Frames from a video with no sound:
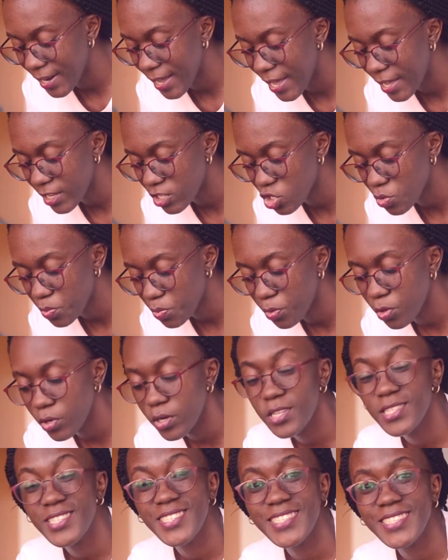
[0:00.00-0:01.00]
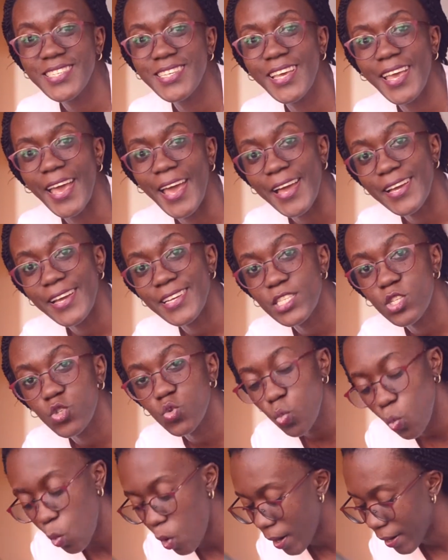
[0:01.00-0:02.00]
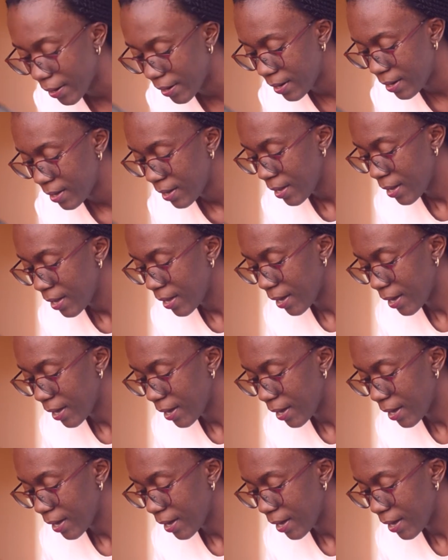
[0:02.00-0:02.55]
Espod CX1.